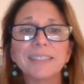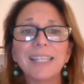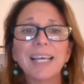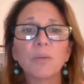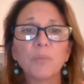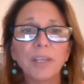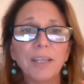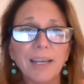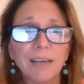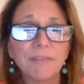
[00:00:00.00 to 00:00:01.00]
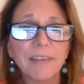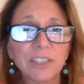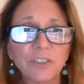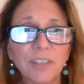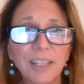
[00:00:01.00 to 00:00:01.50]
then that'll bring you down
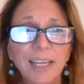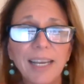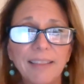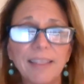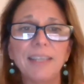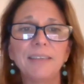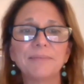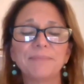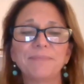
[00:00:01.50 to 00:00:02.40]
faster than anything.